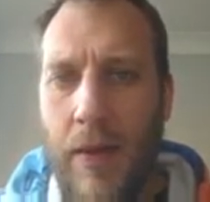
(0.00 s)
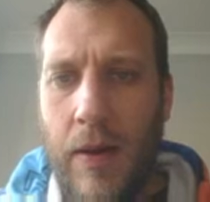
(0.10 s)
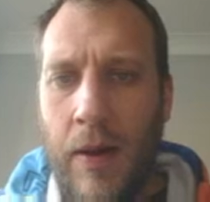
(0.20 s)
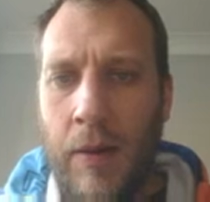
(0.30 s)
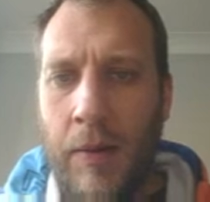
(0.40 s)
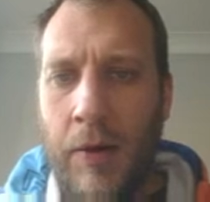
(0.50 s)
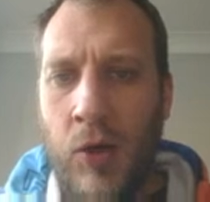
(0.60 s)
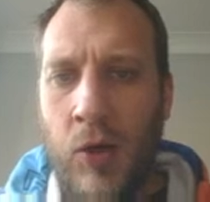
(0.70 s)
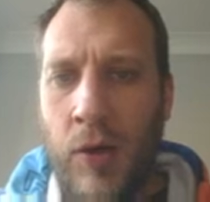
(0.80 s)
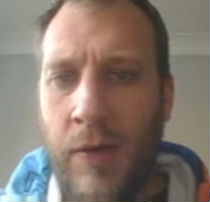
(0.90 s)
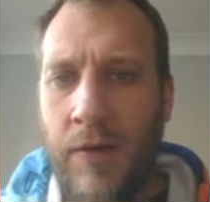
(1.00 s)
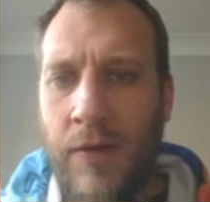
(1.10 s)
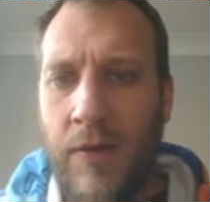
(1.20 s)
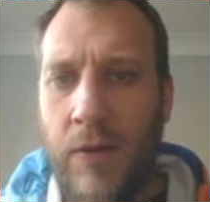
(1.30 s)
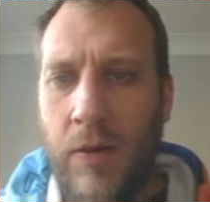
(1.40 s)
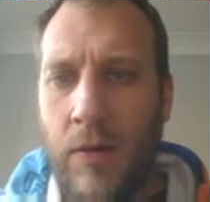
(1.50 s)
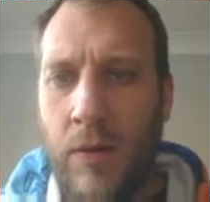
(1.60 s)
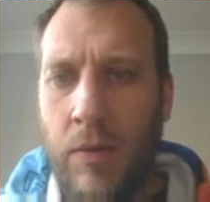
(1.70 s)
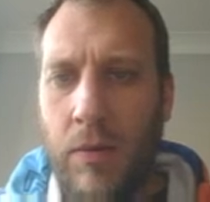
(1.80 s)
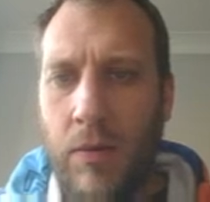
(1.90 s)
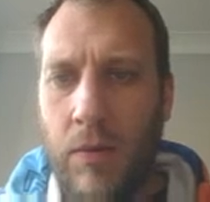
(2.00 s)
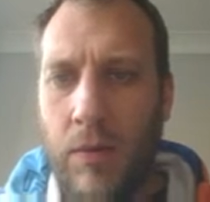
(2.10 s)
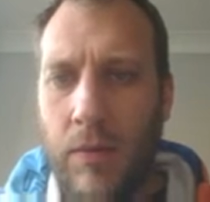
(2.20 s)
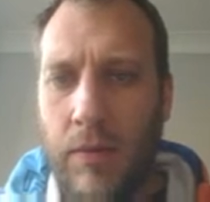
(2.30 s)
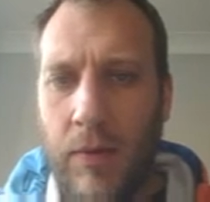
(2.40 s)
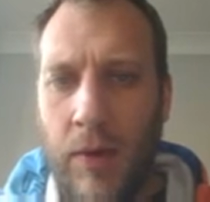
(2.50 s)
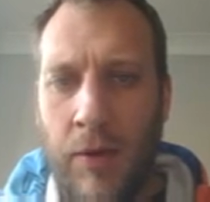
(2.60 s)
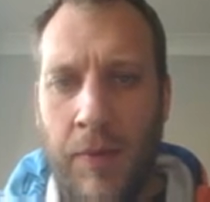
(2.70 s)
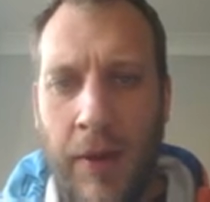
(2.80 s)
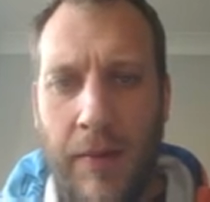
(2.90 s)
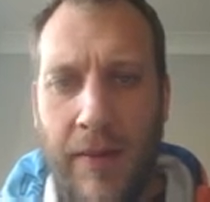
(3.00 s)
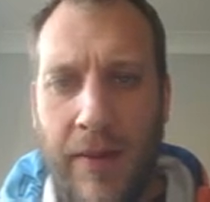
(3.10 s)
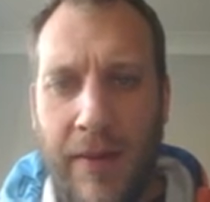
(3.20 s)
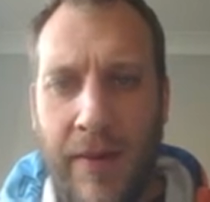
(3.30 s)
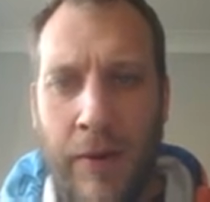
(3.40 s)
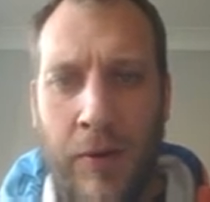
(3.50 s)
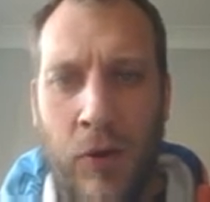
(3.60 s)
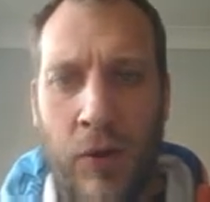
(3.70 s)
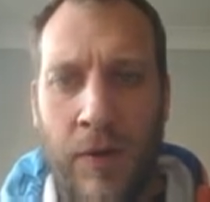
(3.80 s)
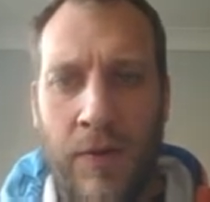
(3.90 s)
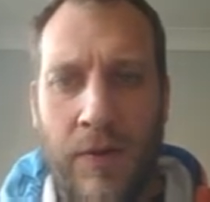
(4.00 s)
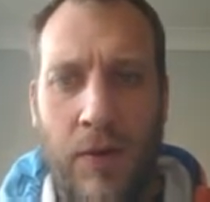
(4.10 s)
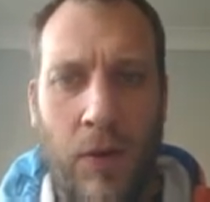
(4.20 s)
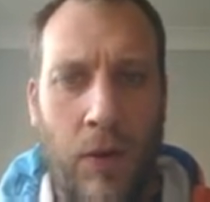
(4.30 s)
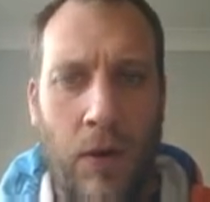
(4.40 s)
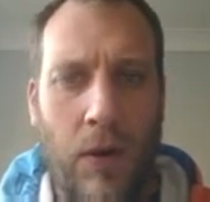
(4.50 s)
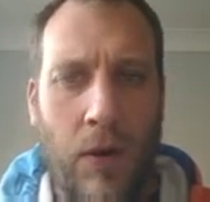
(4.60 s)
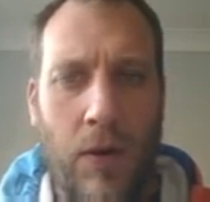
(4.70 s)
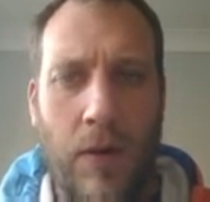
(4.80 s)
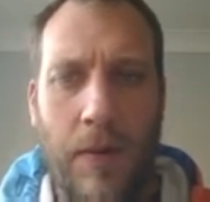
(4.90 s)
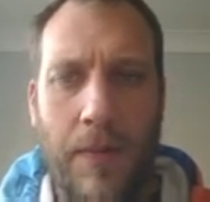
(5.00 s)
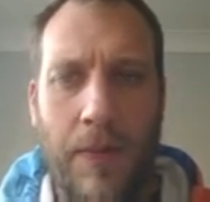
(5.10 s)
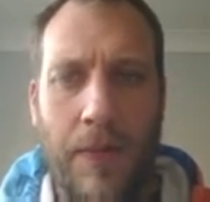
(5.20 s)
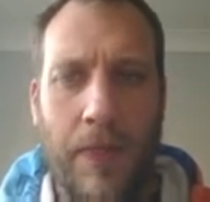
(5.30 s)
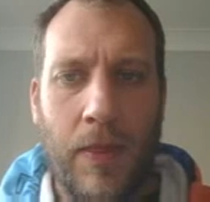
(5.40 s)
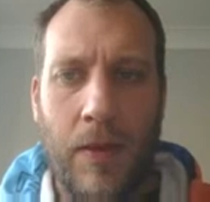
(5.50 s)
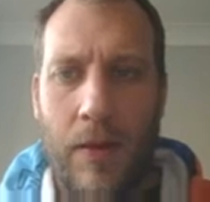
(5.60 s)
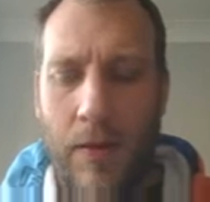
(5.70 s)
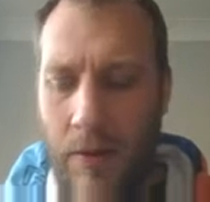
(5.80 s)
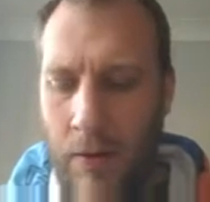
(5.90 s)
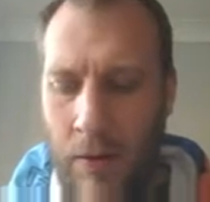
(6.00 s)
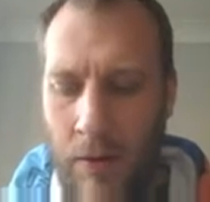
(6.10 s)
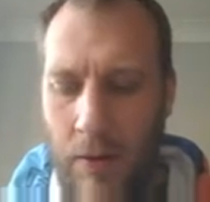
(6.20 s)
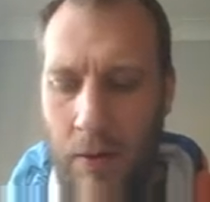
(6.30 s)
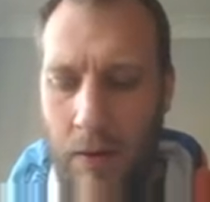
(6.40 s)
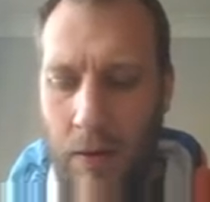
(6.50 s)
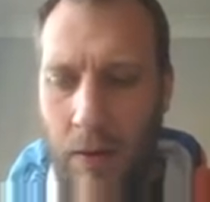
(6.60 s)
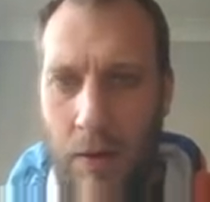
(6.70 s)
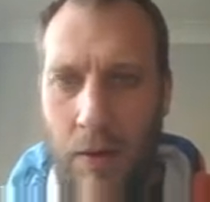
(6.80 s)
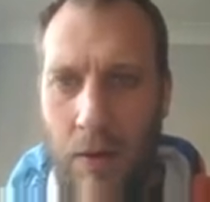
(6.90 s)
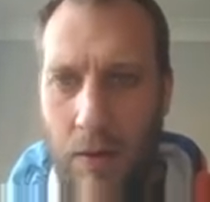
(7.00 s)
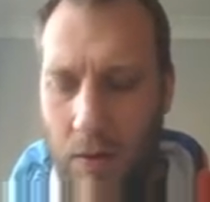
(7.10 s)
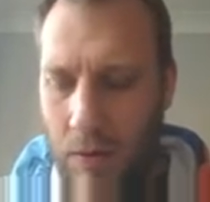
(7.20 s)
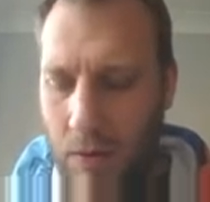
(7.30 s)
and I'm going to join the I'm going to join the score to your